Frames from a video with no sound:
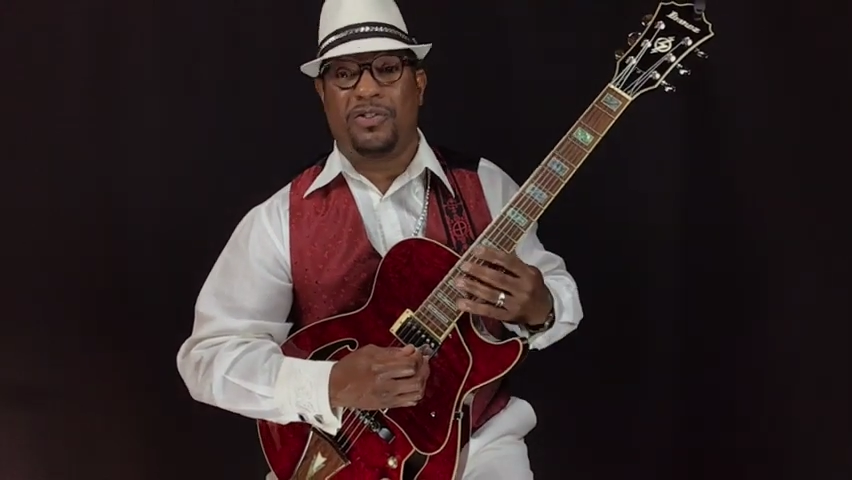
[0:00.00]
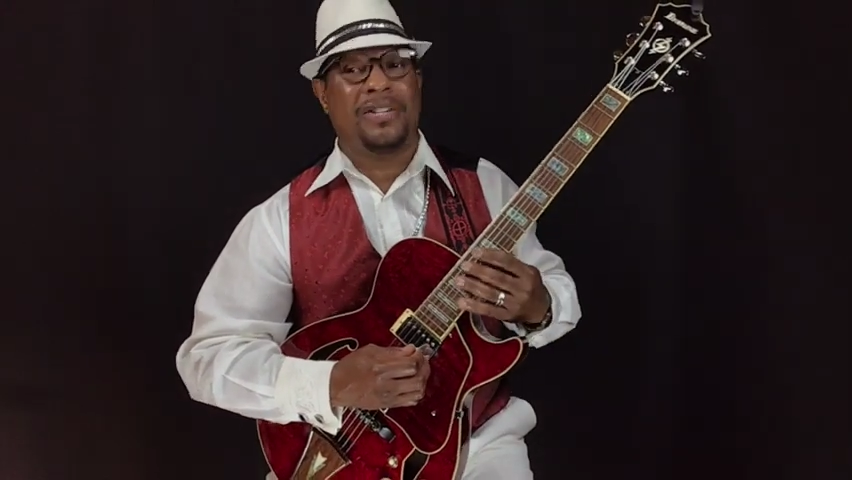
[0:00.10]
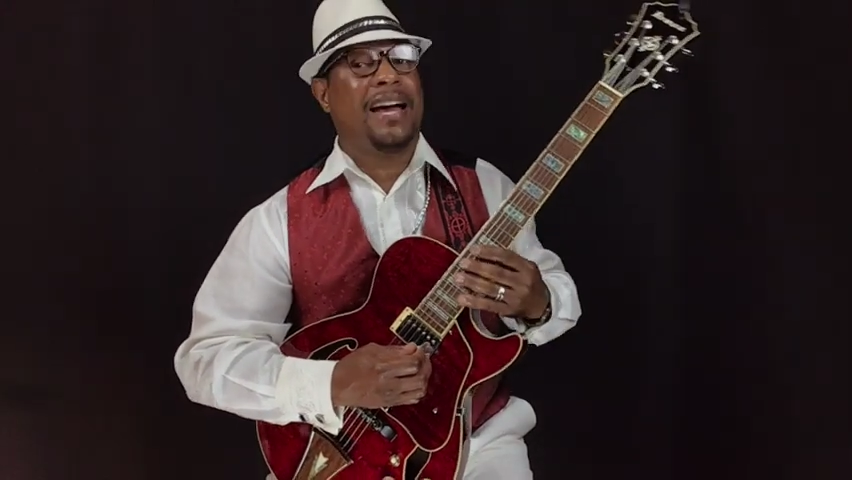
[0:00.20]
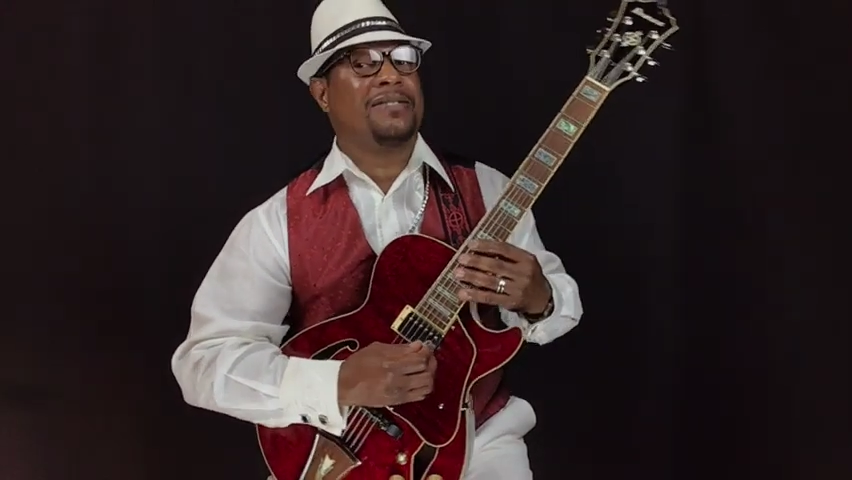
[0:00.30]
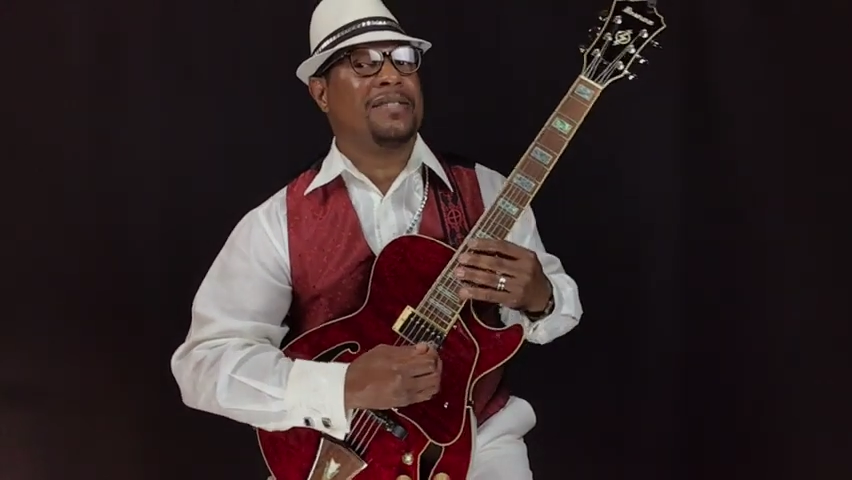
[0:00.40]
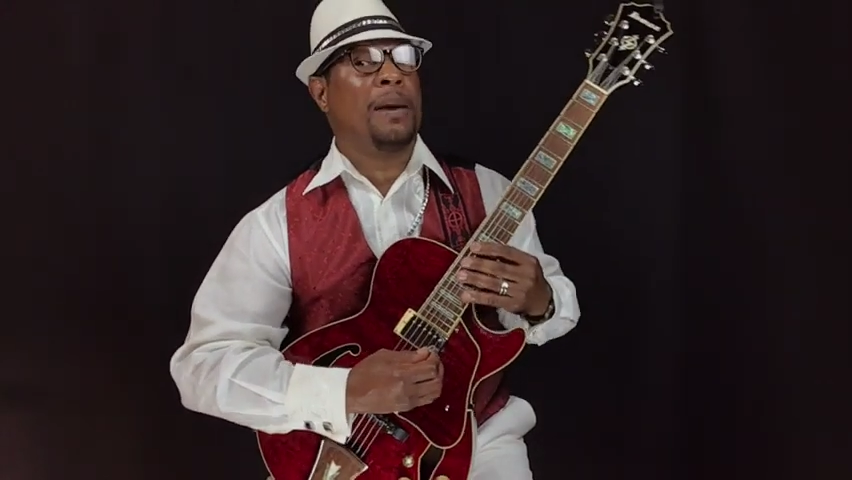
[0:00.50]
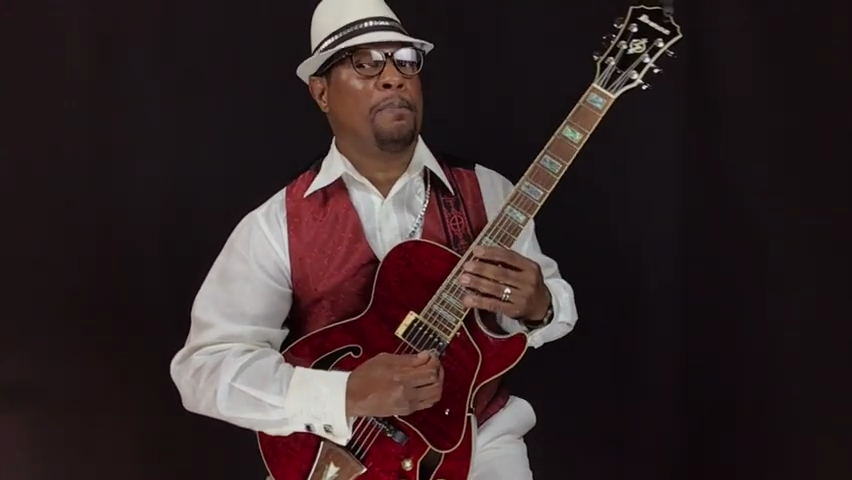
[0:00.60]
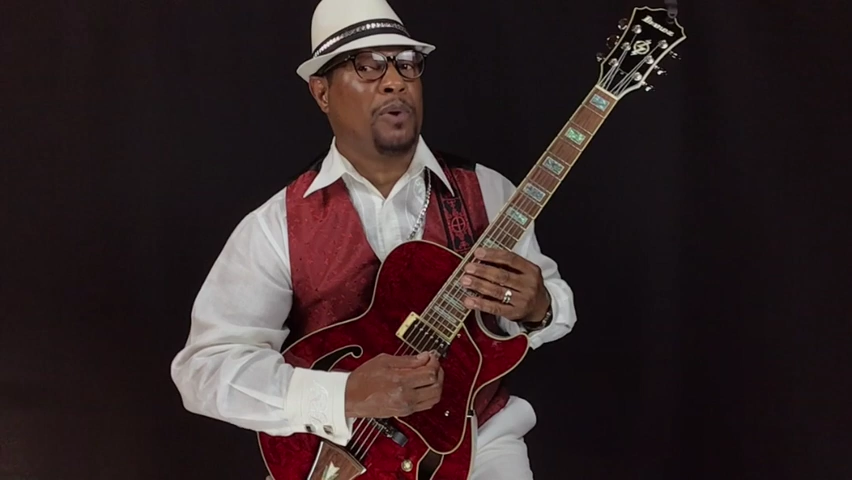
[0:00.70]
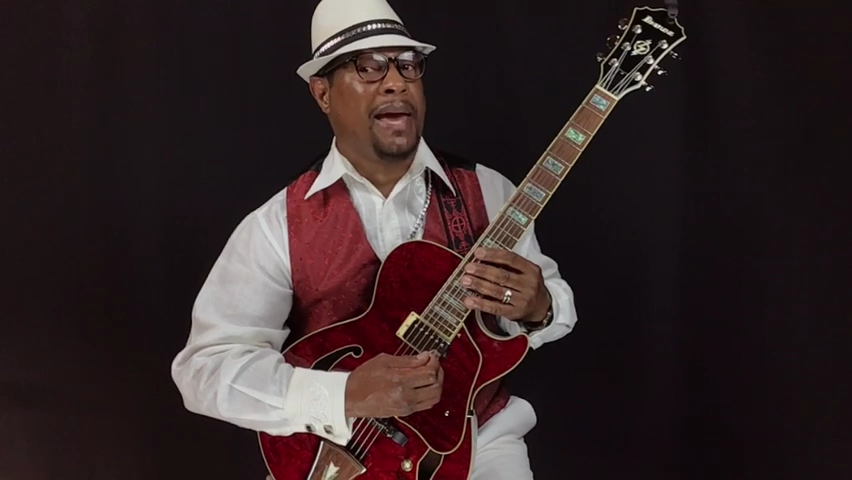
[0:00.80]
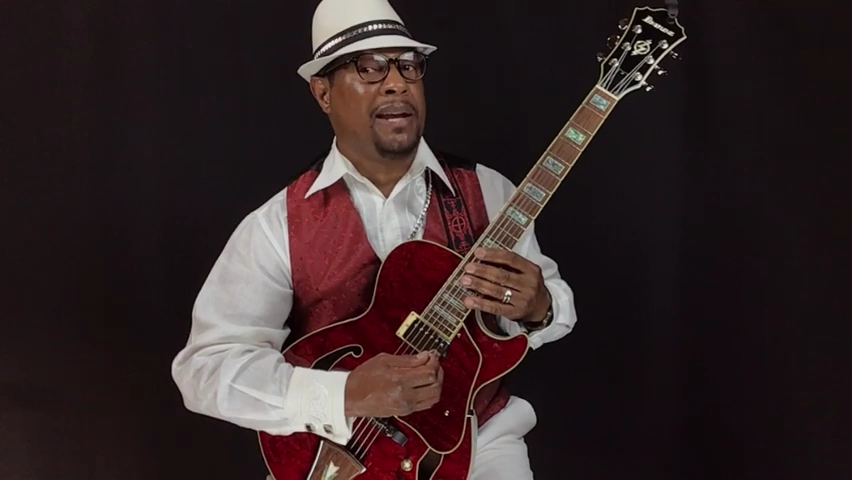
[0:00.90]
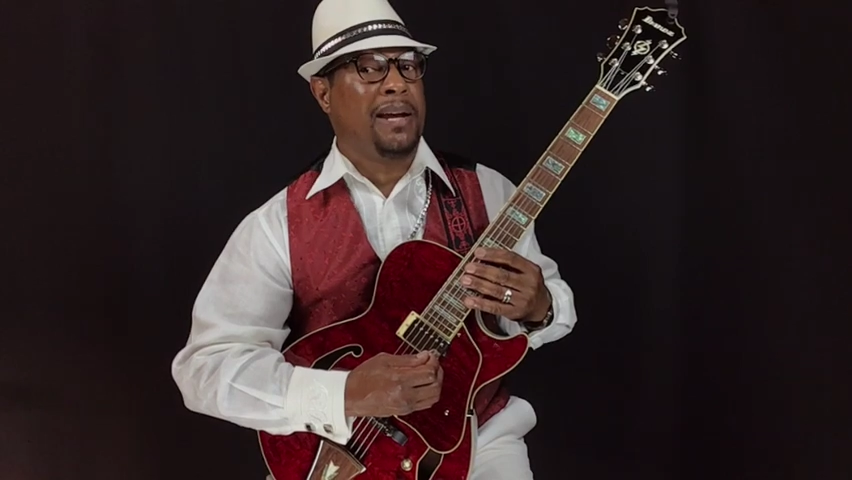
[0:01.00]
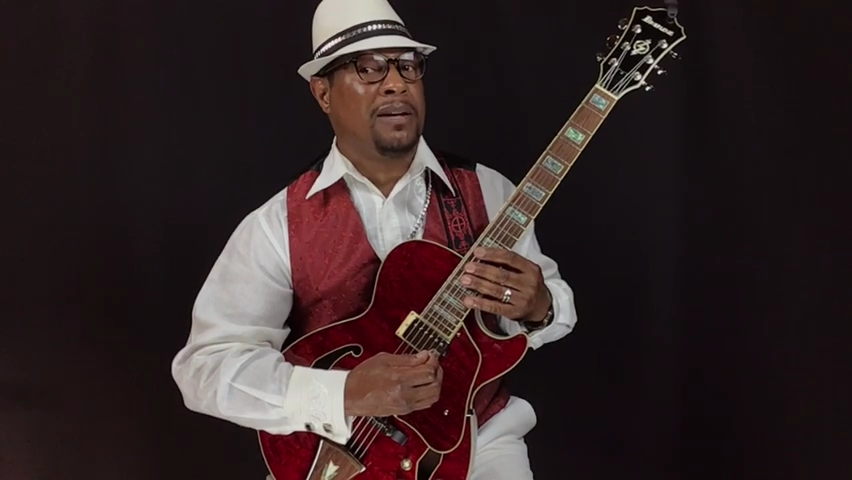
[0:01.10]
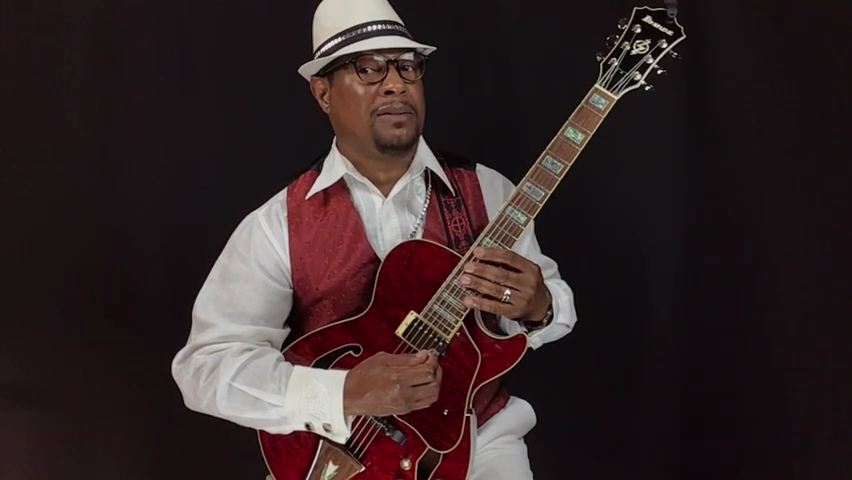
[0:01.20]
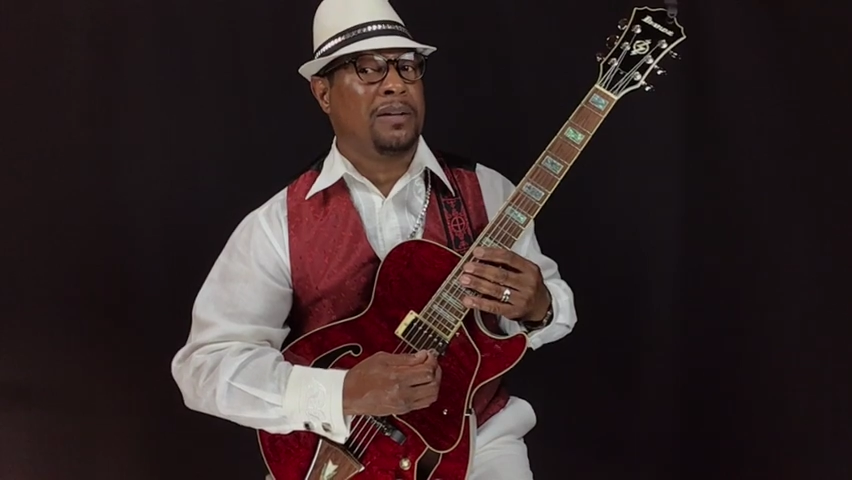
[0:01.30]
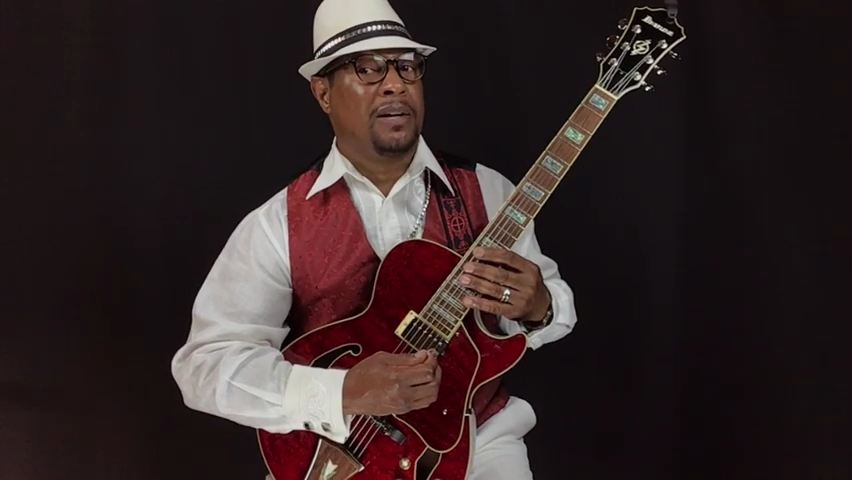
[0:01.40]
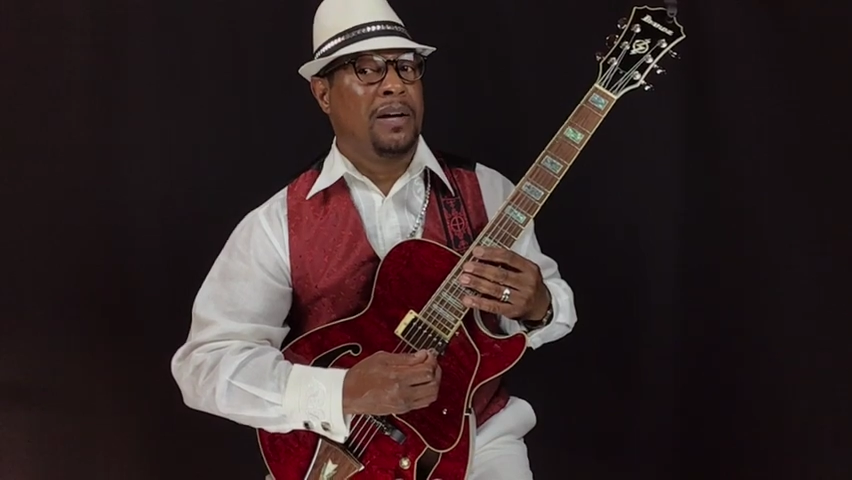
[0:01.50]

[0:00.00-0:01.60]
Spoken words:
See how simple that is?